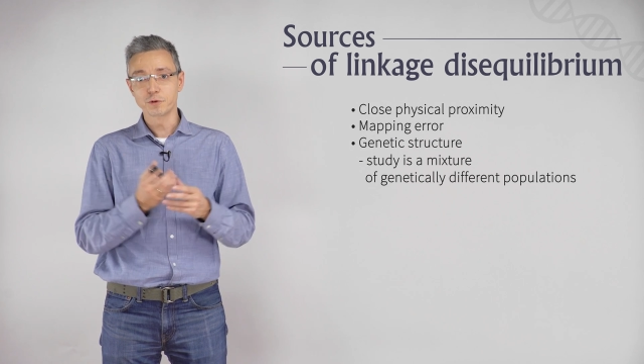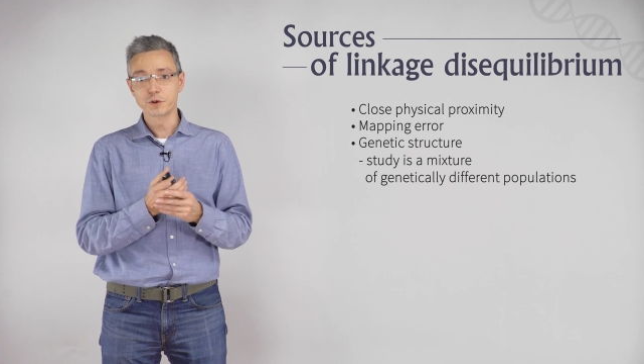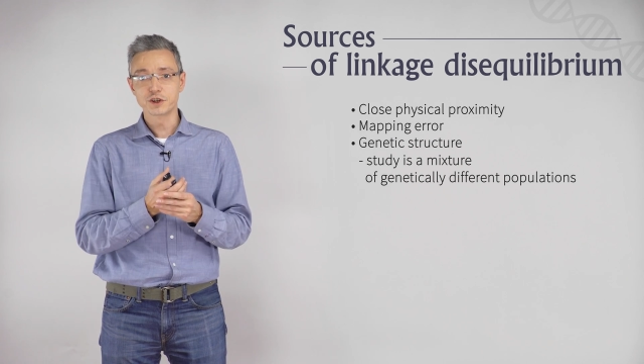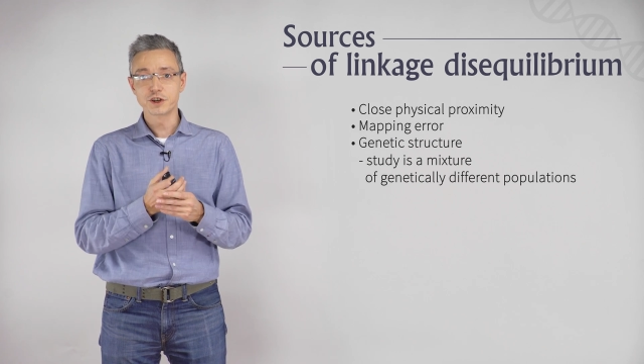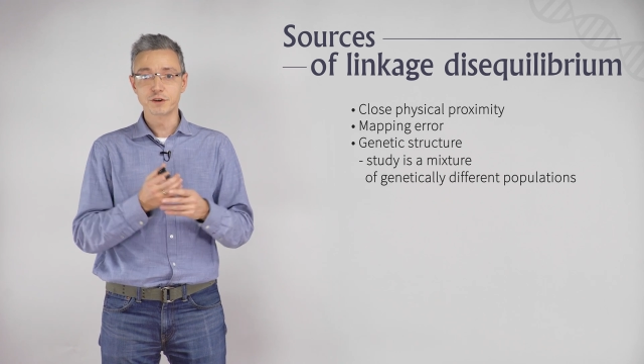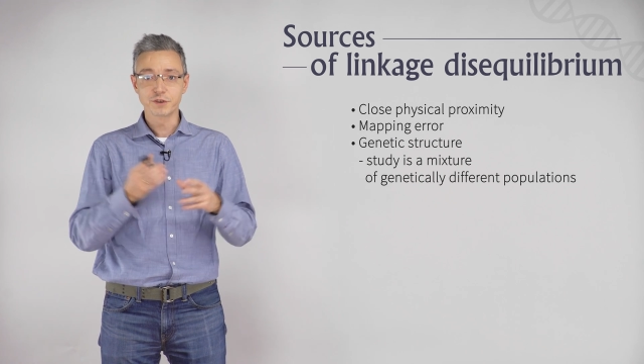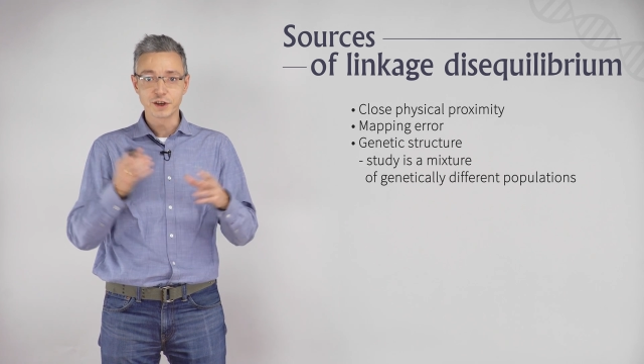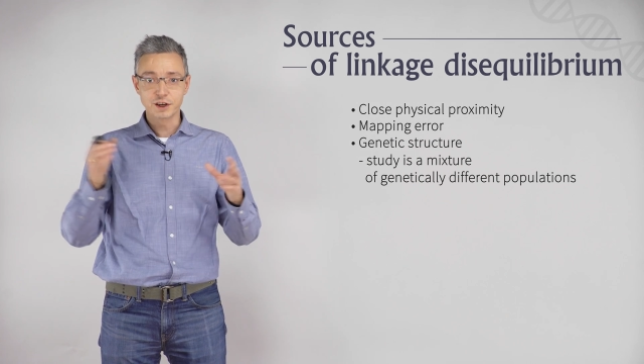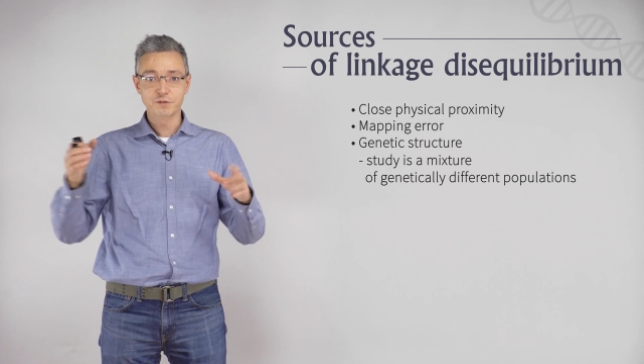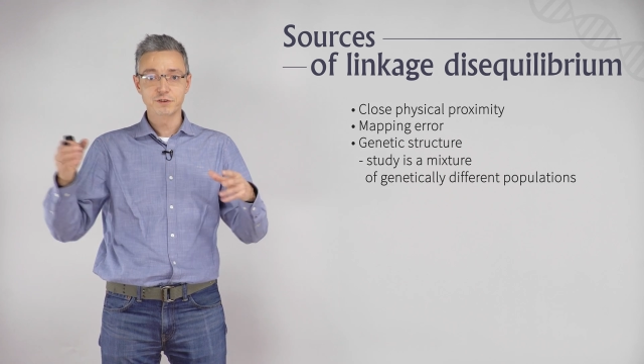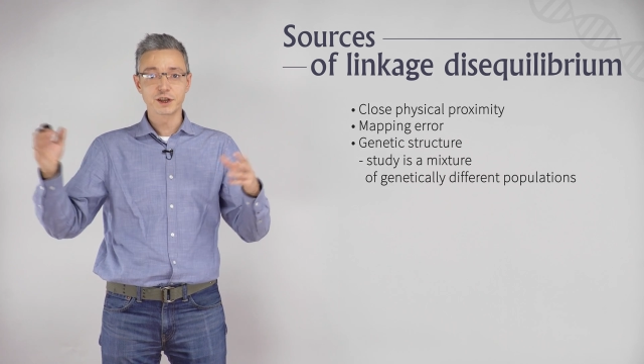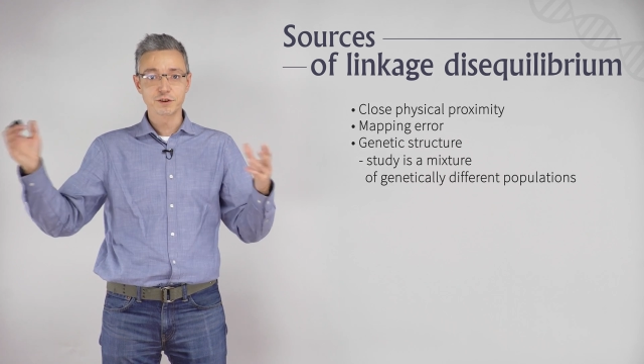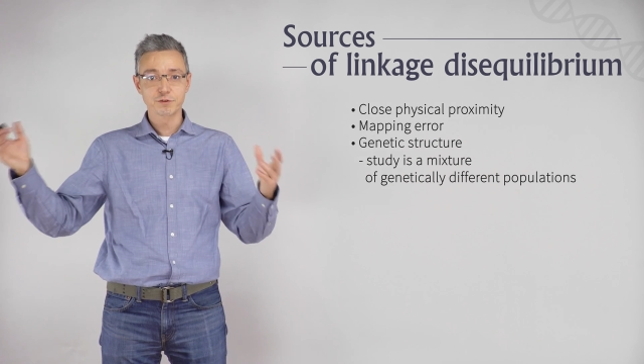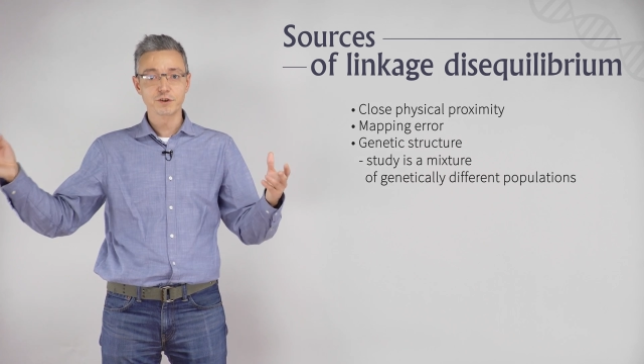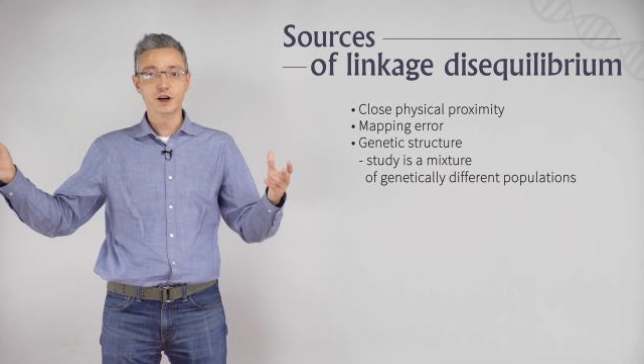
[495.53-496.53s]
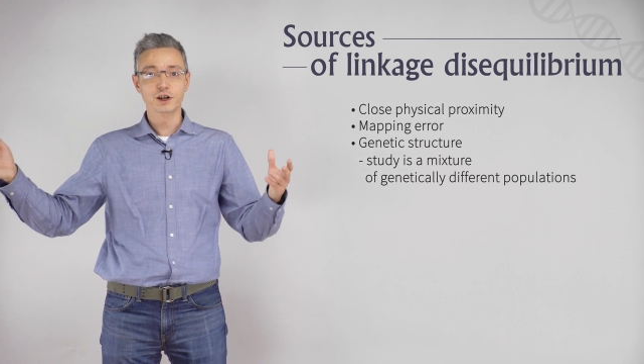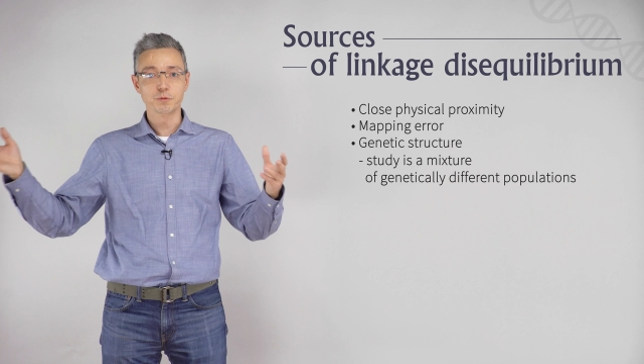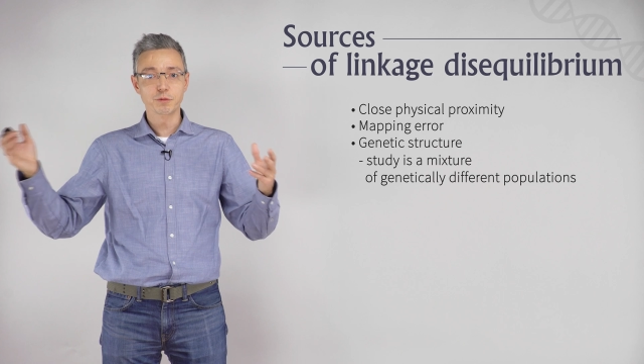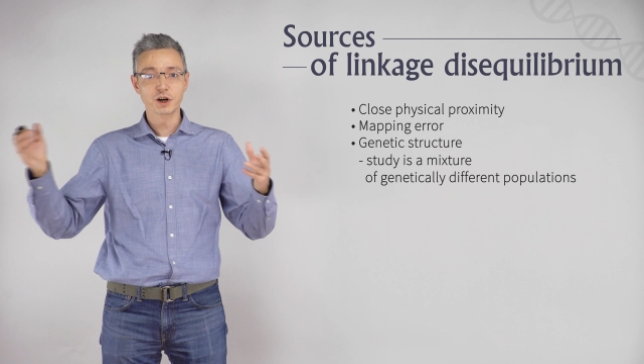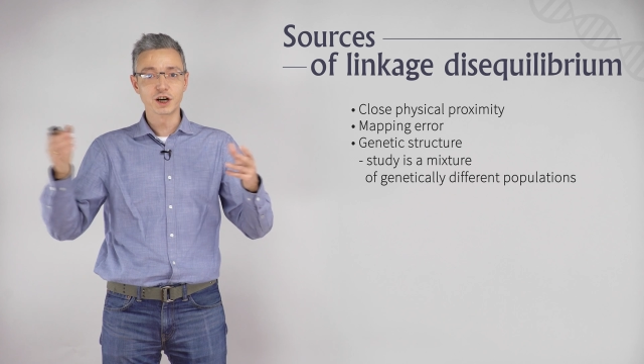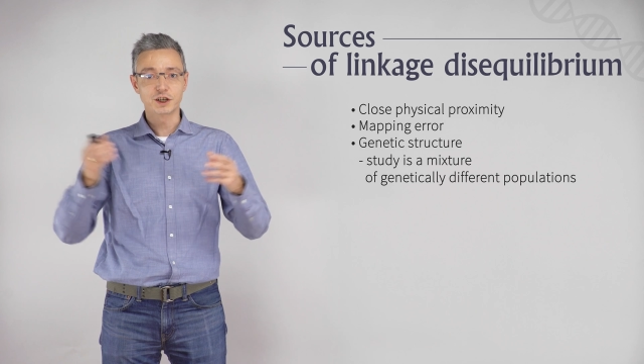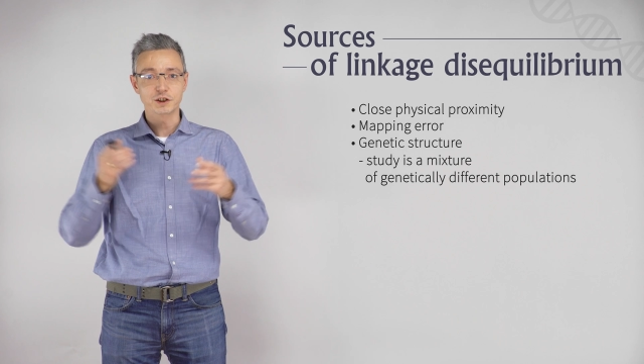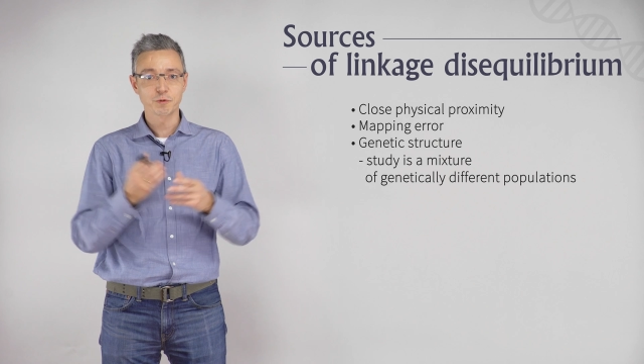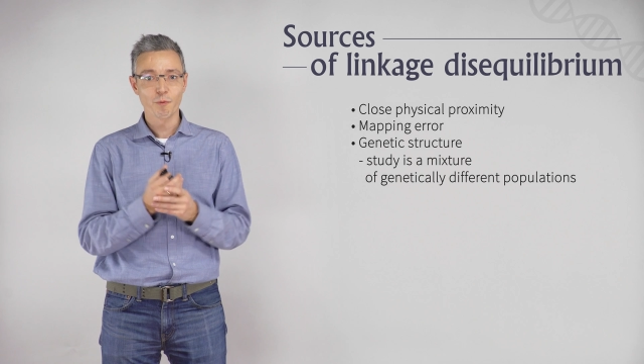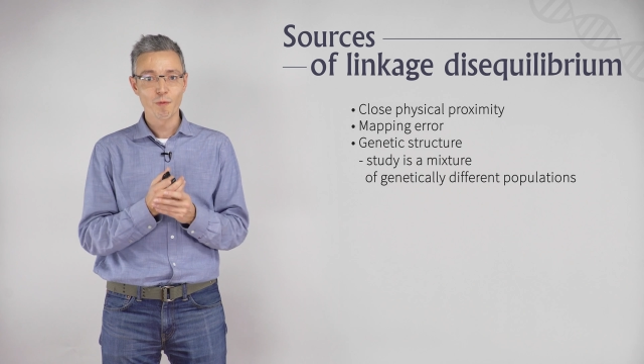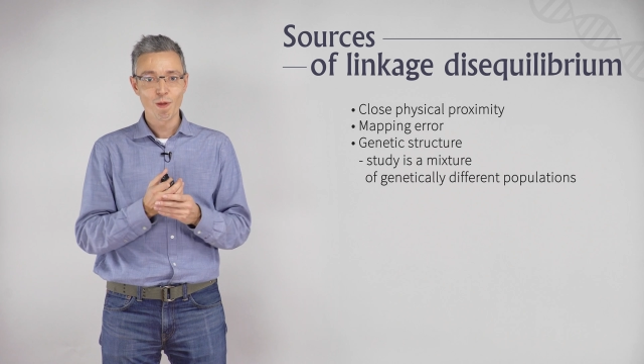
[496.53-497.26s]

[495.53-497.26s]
which are very, very far apart.